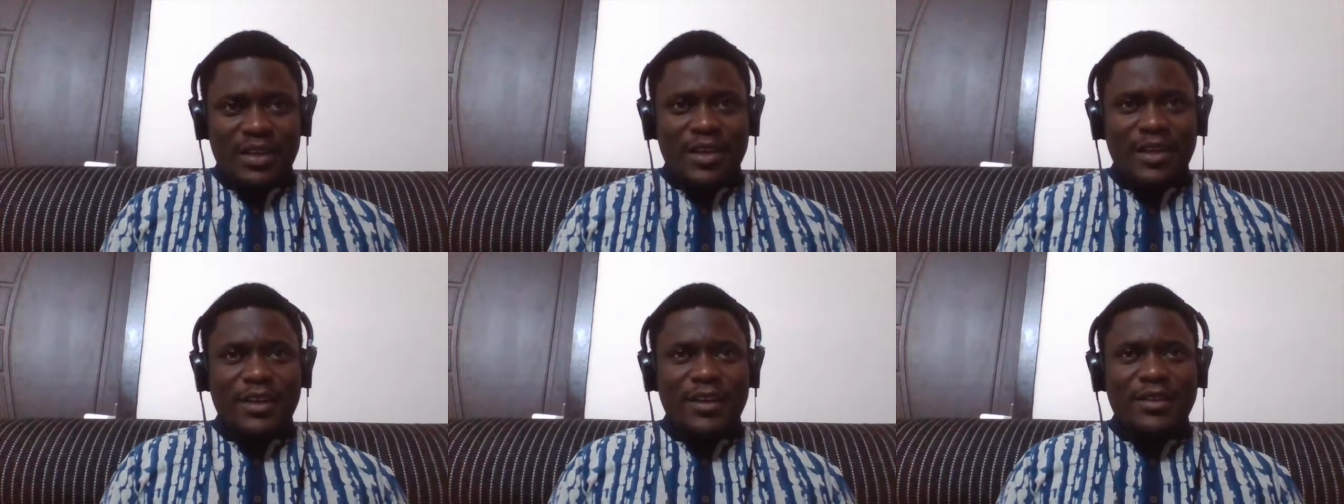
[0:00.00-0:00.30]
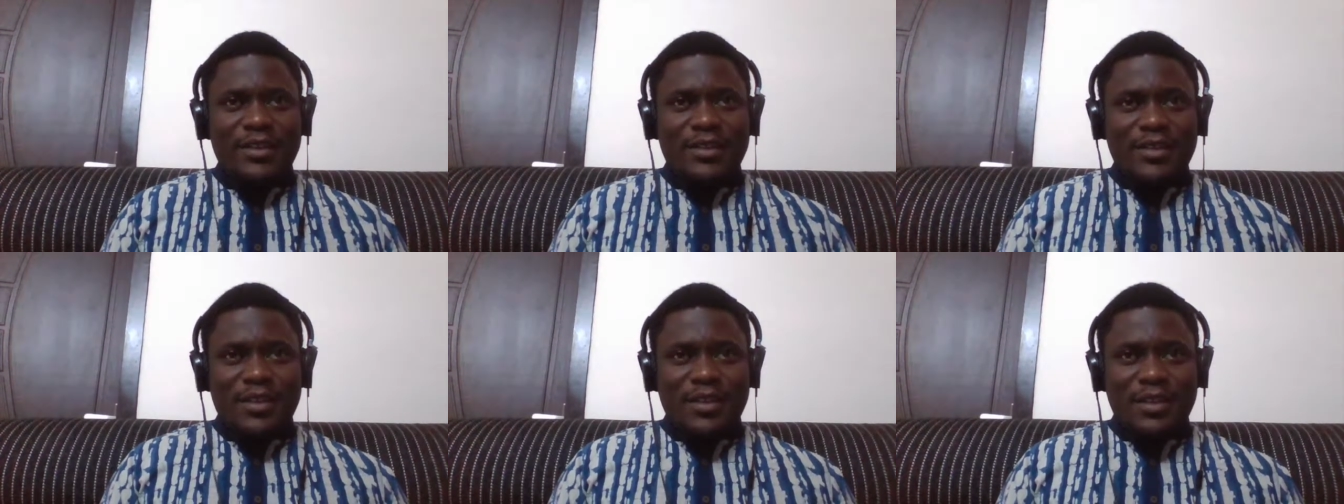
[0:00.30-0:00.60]

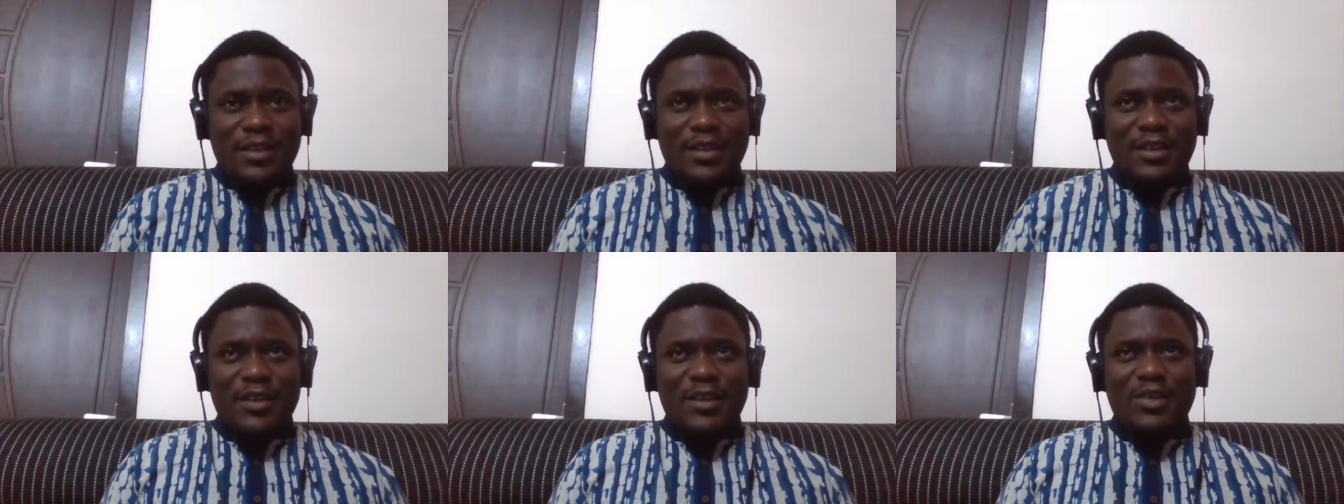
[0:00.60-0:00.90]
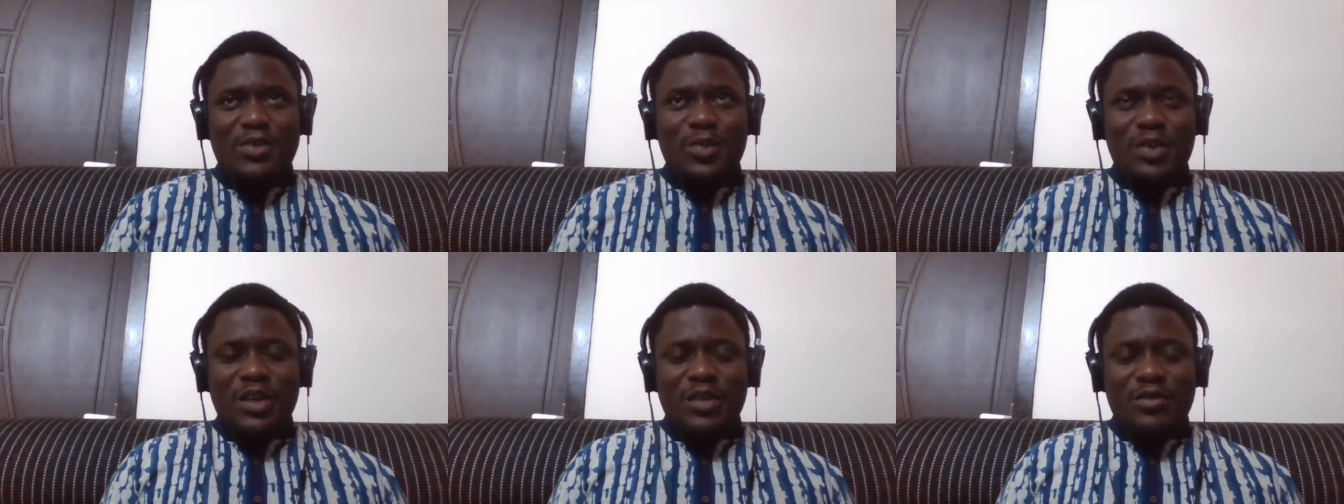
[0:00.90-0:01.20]
And
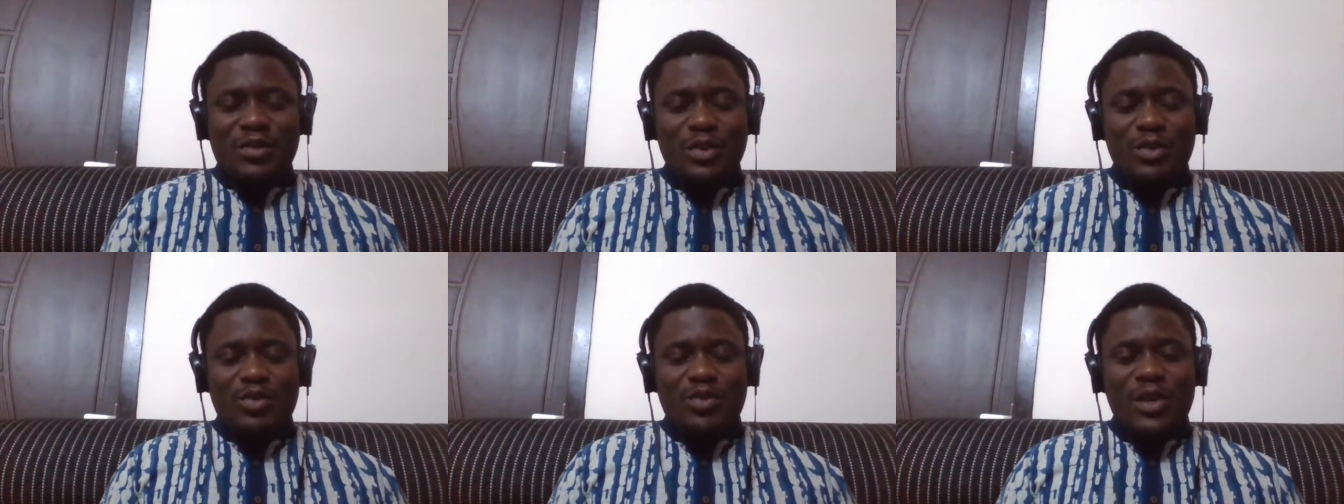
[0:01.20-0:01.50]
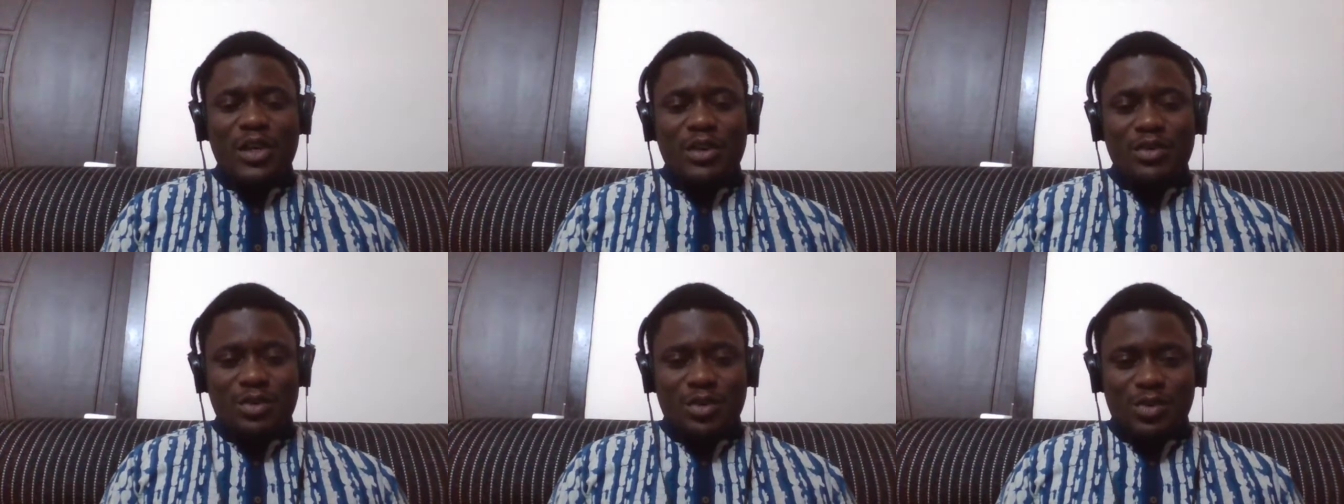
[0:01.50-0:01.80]
it's one of the
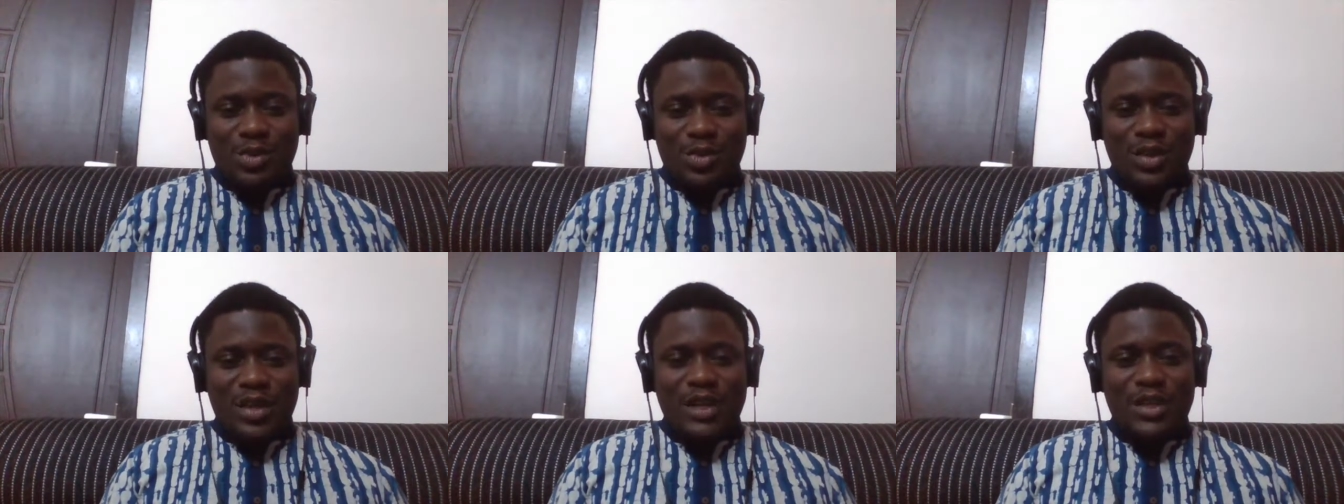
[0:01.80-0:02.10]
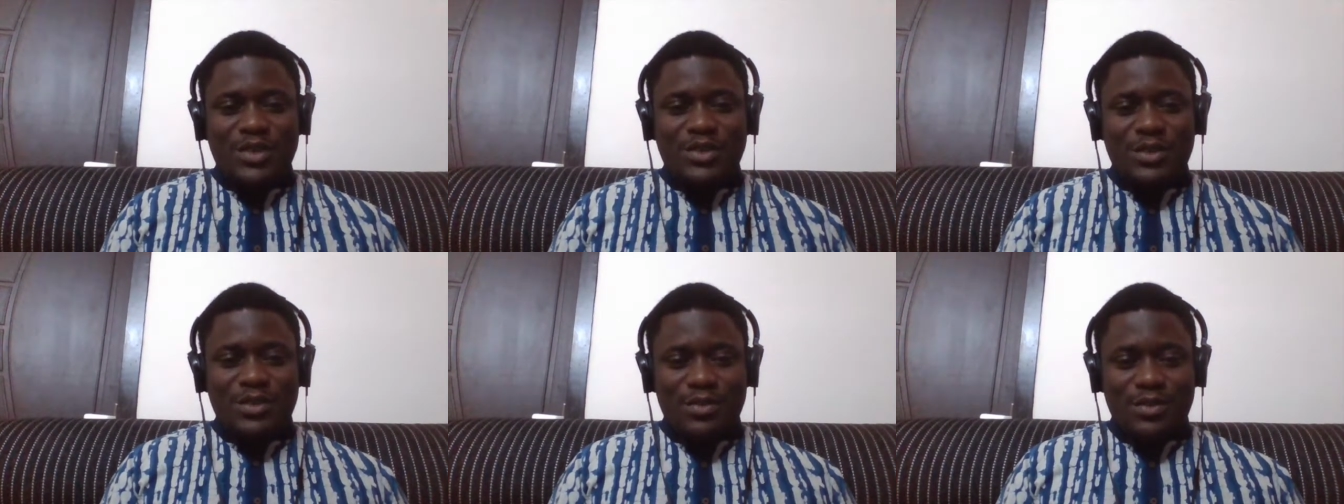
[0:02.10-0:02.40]
rarest
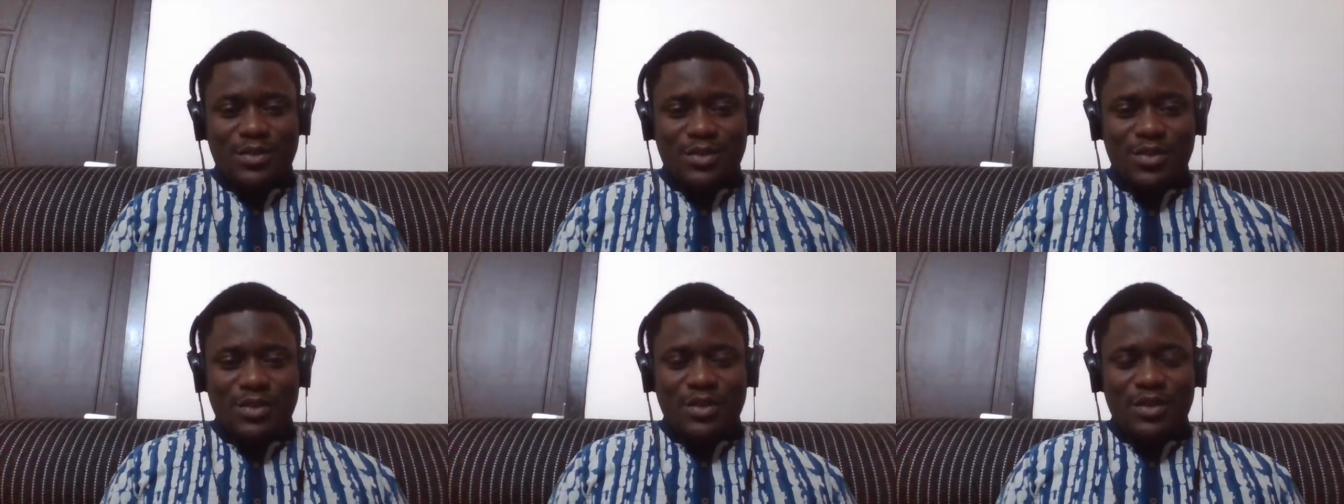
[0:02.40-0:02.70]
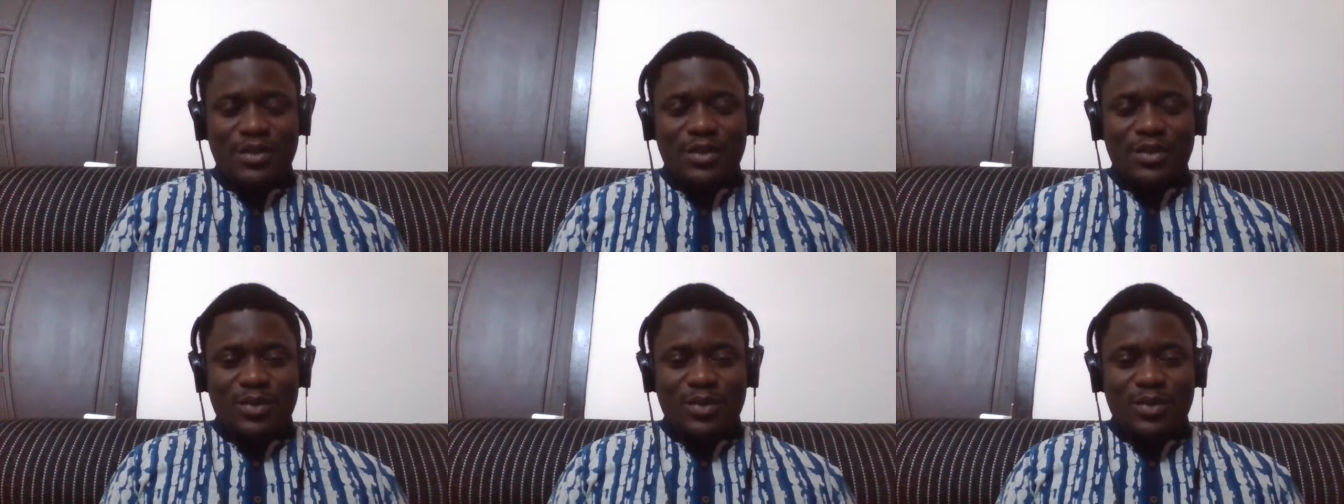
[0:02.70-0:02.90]
occasions